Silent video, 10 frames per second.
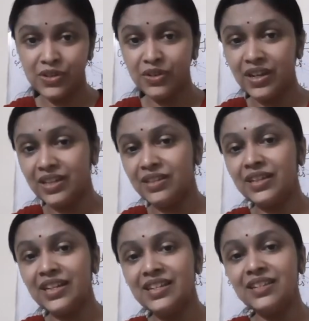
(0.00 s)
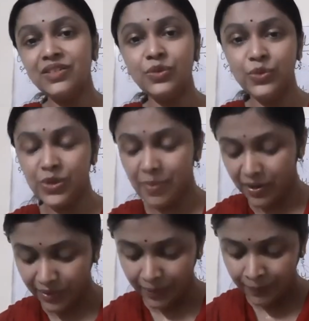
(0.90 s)
Okay, the Indian
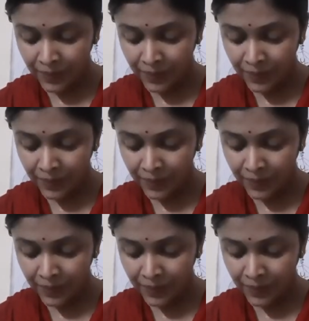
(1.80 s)
gooseberry.